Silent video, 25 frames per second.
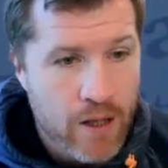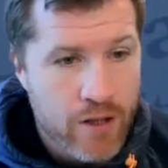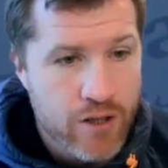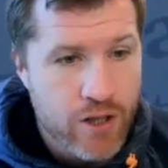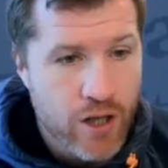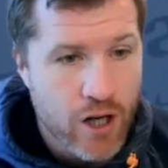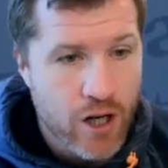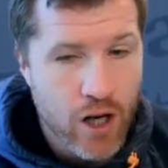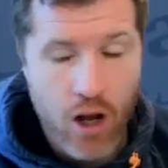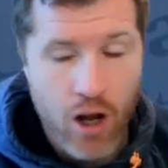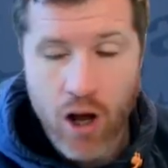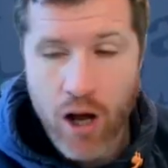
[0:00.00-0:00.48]

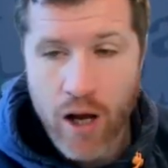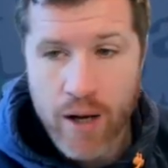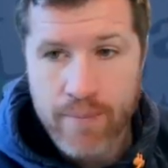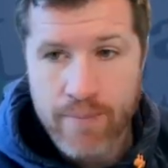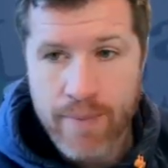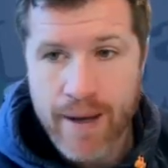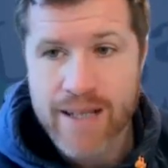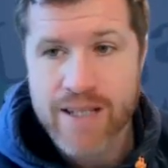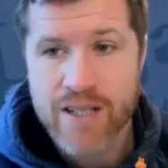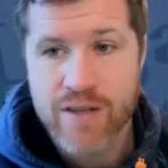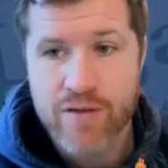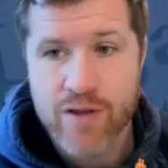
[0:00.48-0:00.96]
decline,
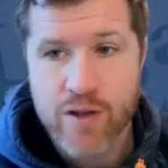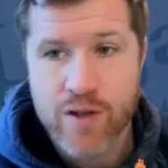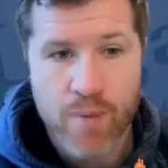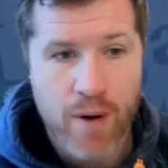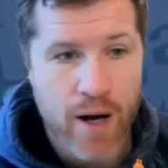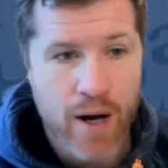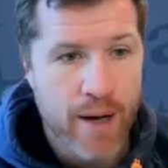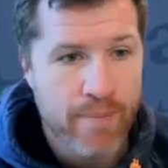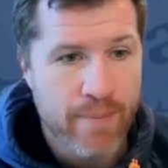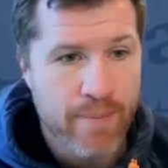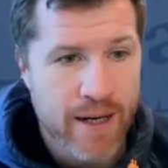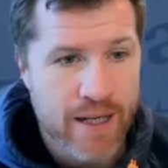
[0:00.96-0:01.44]
massive
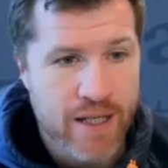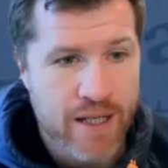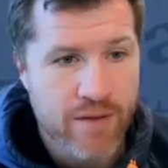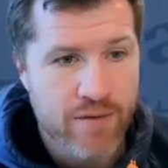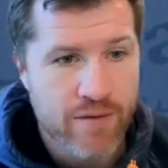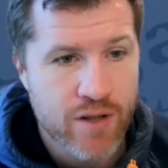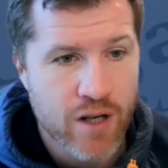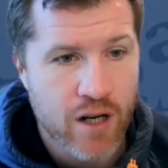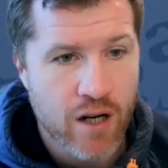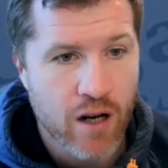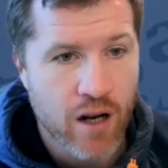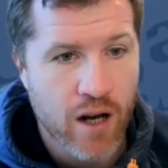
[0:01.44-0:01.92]
spike, massive
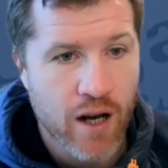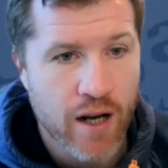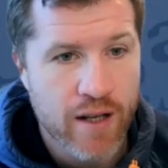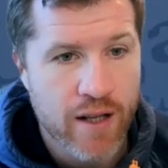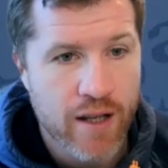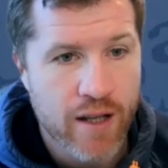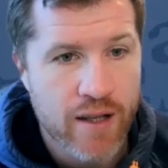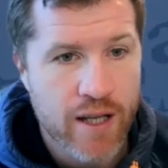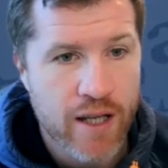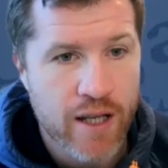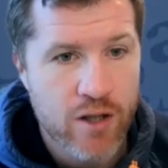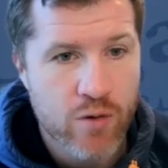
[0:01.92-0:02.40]
decline,
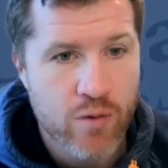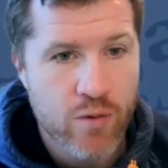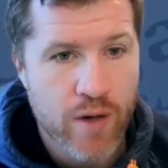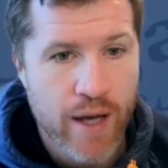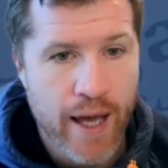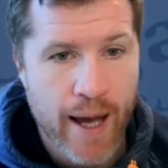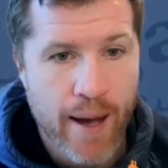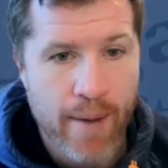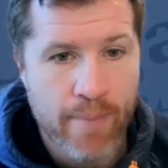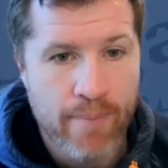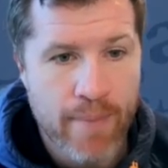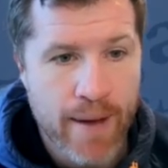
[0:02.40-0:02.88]
and then you'll
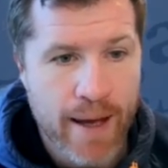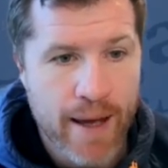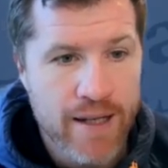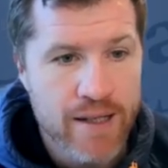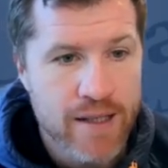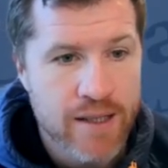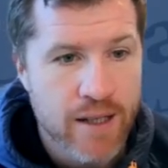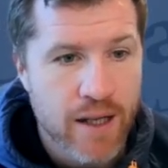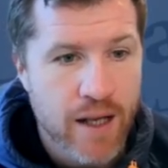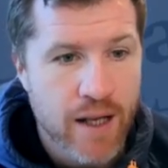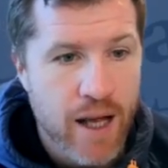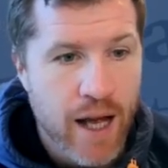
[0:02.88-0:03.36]
get a mid.
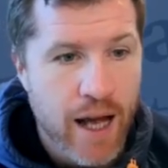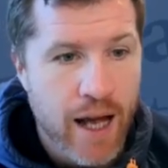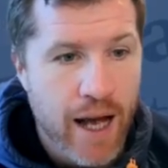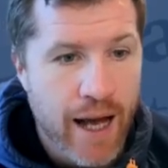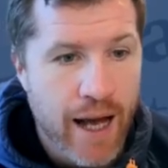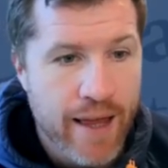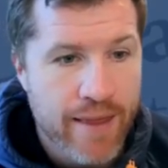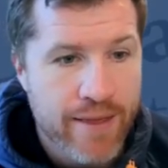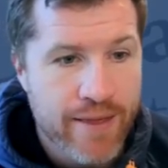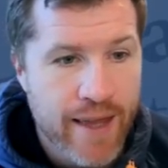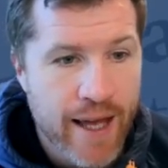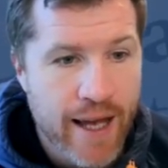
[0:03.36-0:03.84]

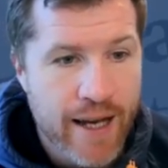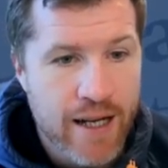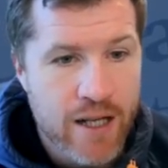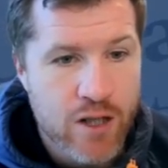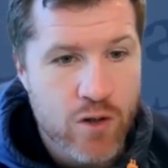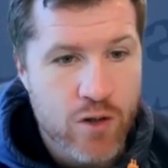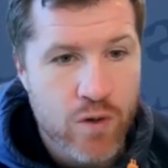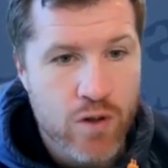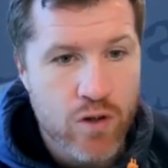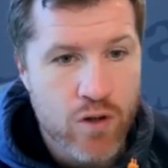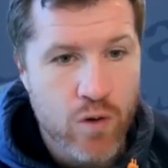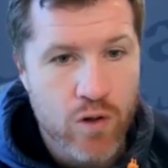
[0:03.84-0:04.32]
And then,
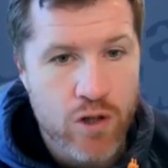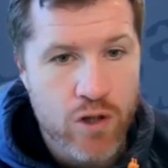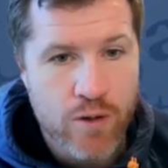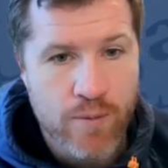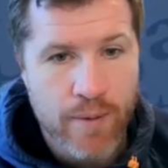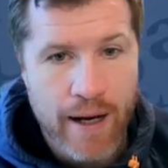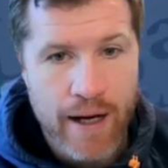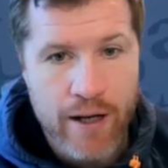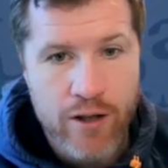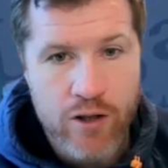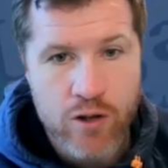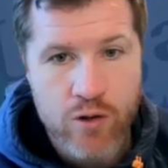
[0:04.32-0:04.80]
as we talked
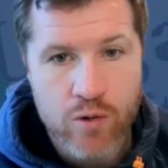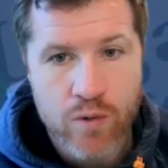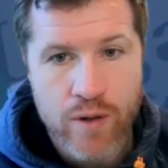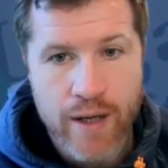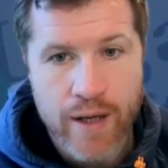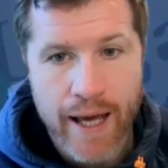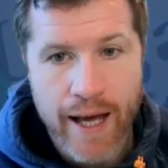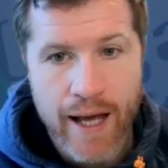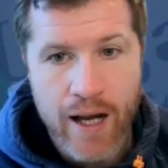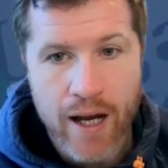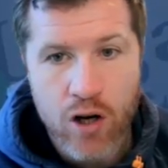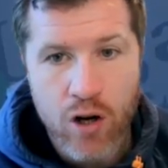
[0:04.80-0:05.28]
about, you'll
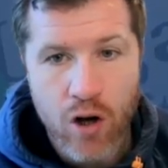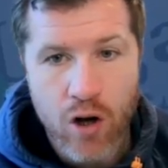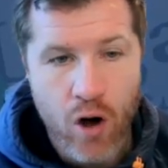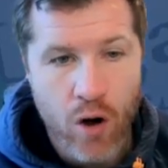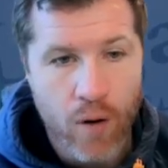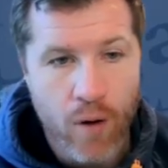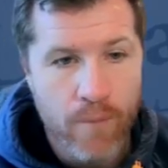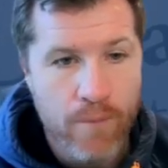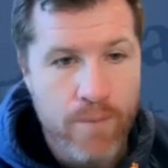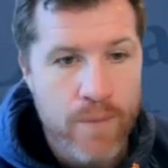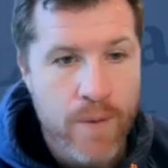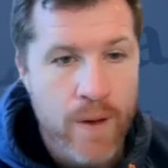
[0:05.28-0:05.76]
get a
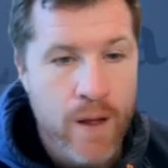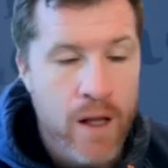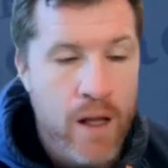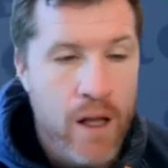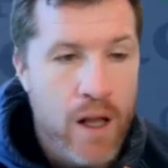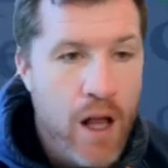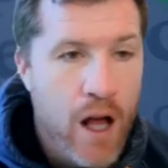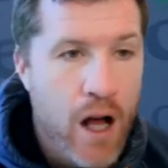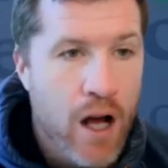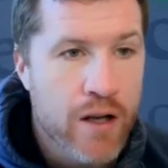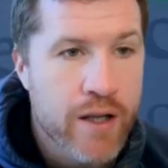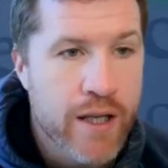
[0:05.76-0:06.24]
long.
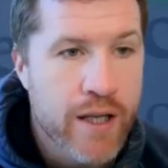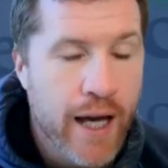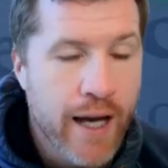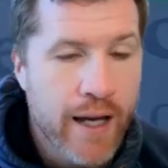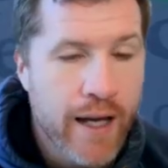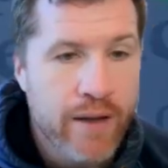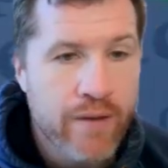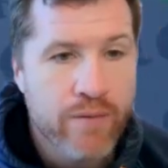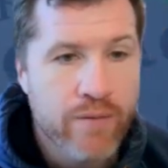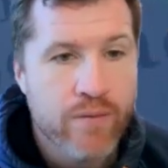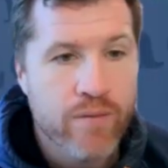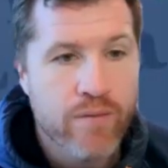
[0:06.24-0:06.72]

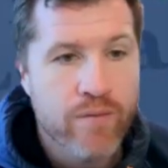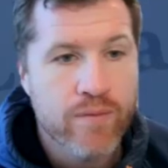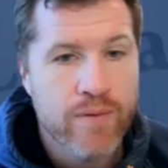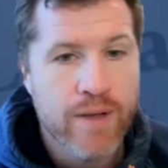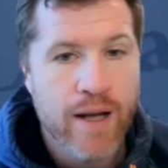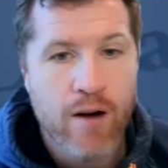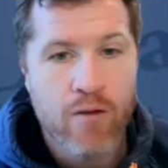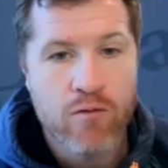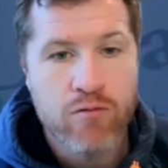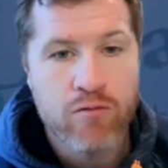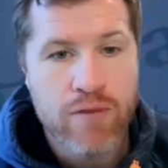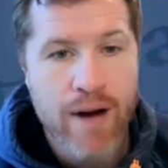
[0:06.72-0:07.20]
Okay.
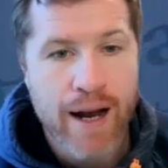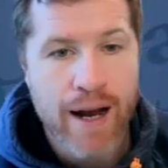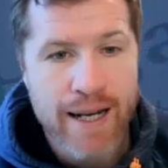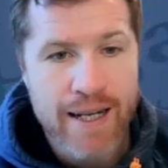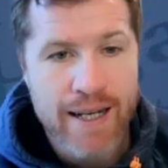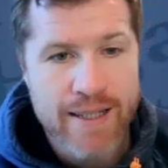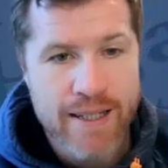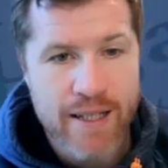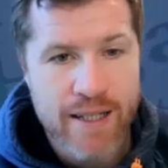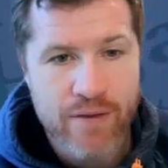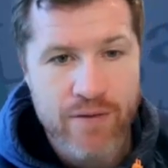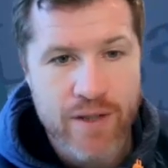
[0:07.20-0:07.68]
Now,
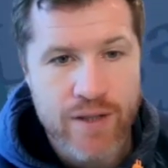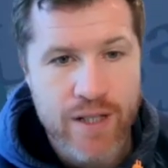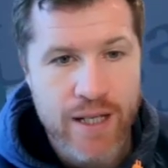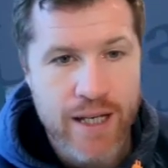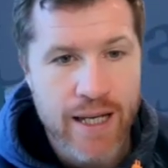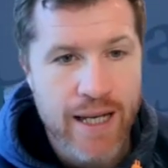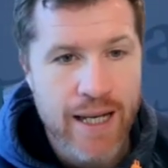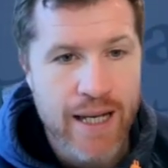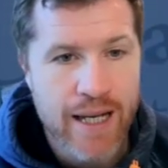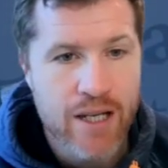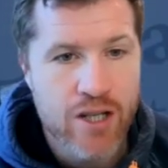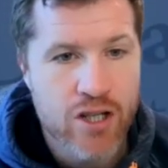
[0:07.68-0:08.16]
relative to
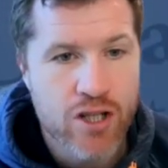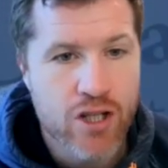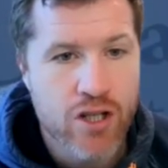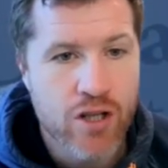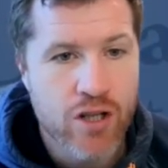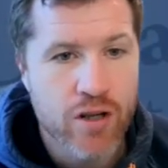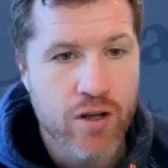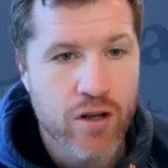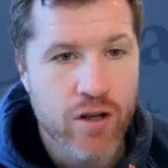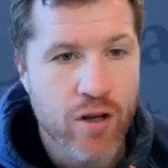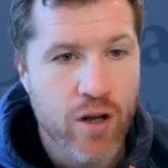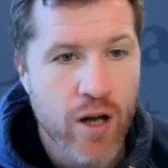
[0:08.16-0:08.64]
each
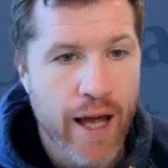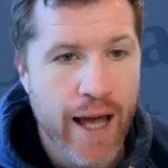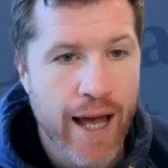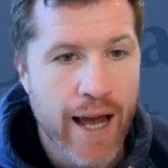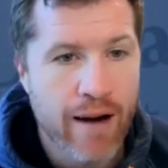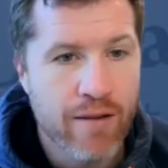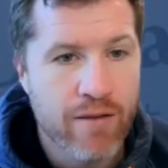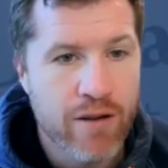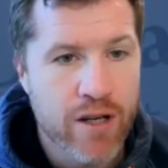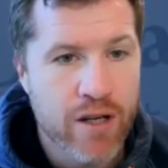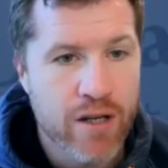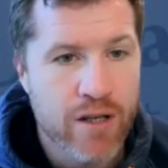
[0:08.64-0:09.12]

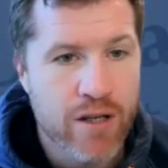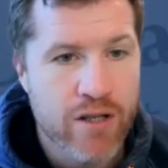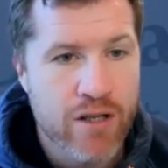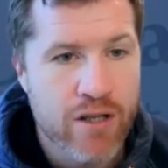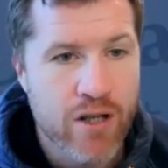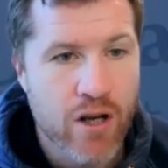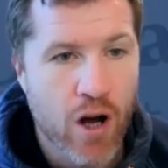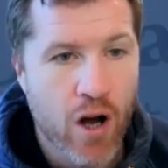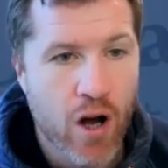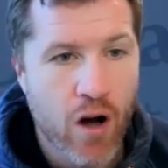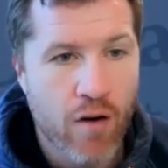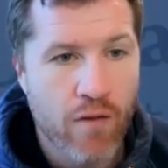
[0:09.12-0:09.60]
areas
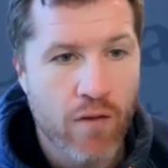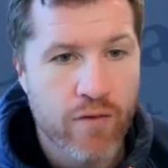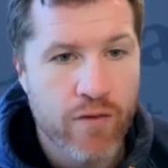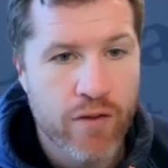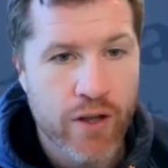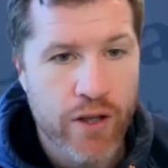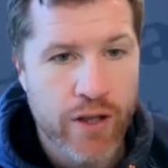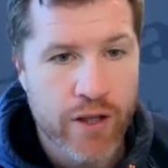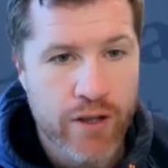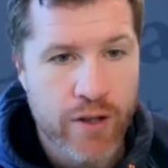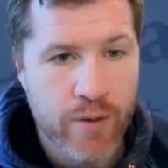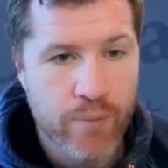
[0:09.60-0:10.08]
of
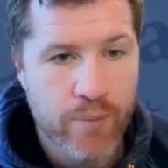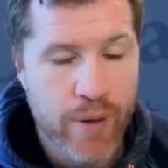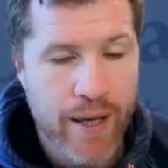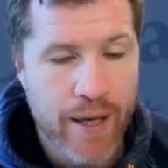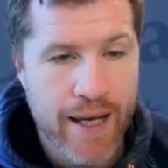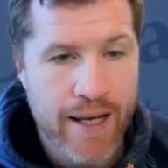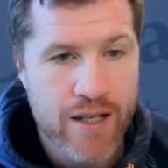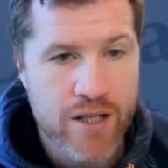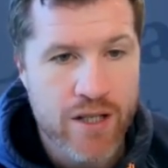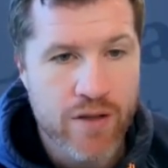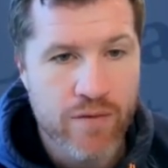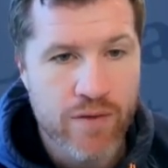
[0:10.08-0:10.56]
the
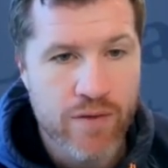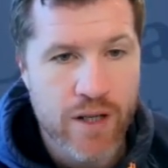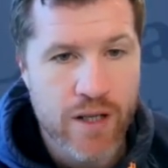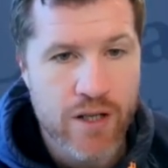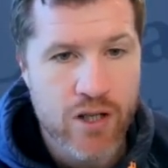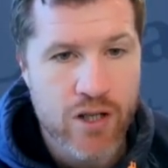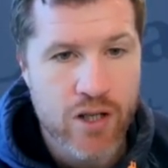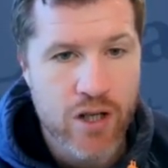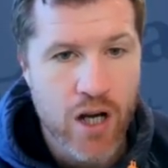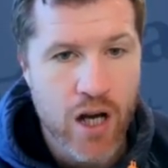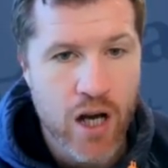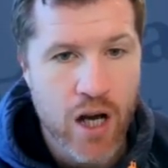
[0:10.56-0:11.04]
peaks of these
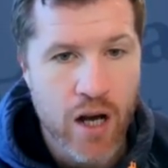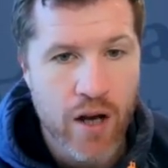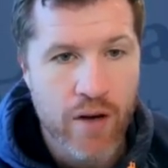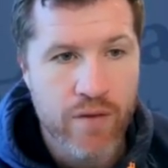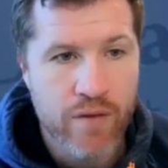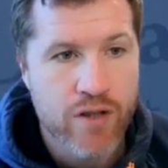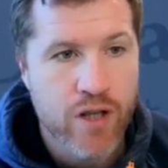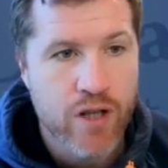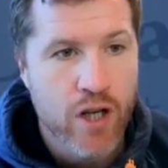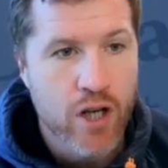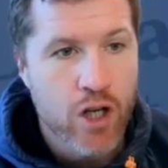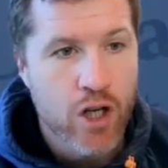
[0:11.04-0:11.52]

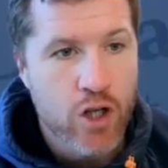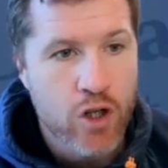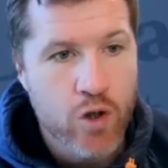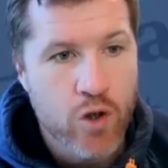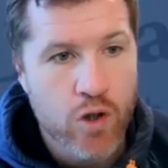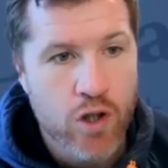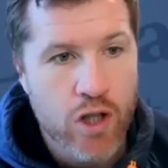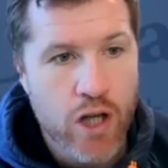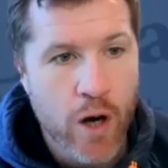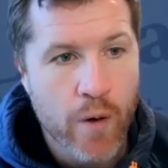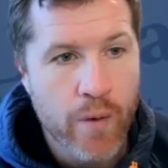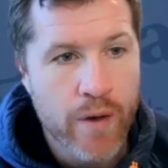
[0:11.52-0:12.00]
curves, you're
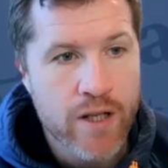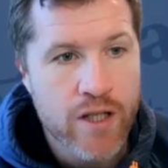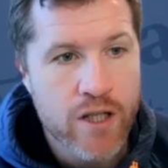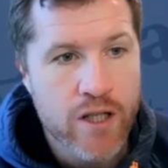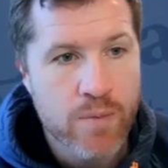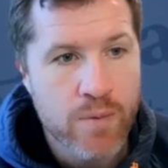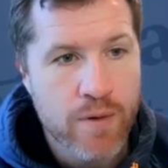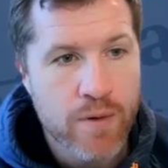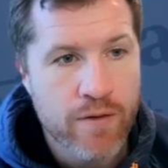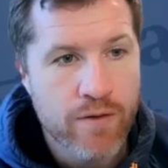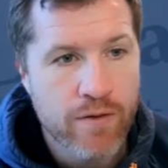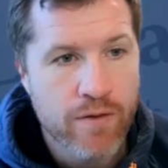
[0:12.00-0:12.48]
going to
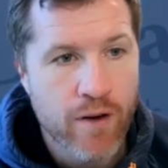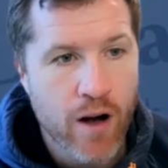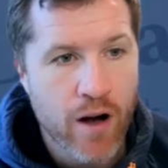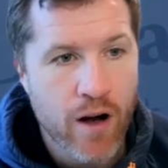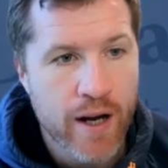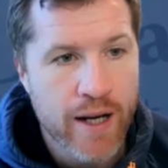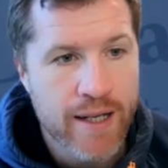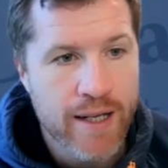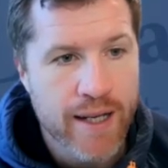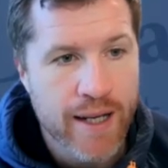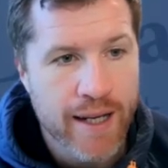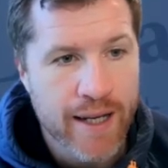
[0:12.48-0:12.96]
be
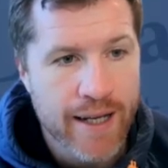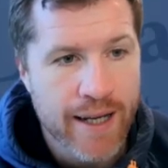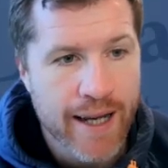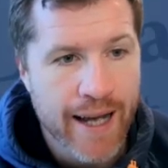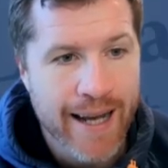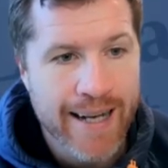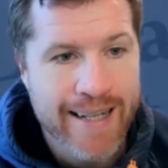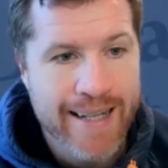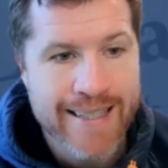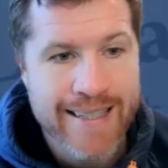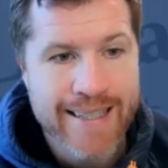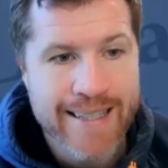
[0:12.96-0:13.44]
finding
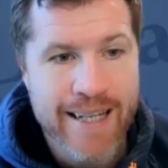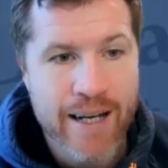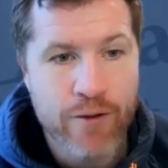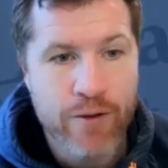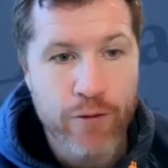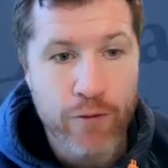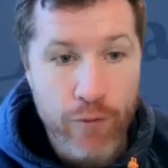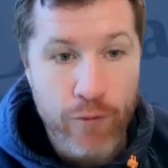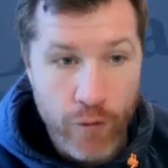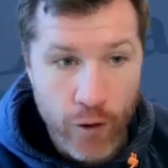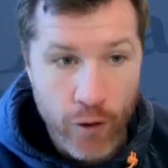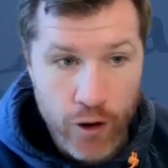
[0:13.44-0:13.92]
a
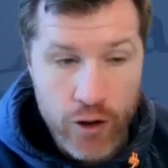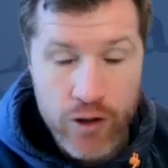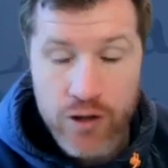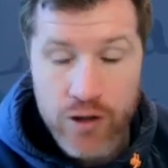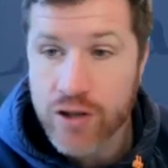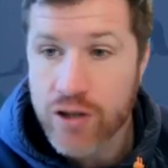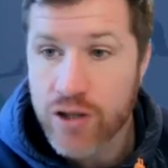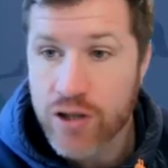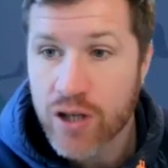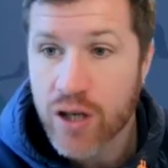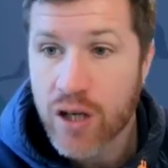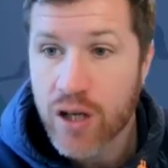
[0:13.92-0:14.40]

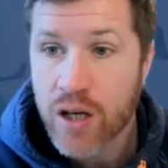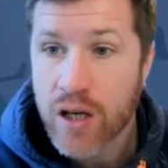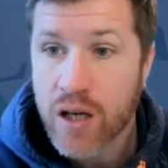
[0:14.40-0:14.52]
different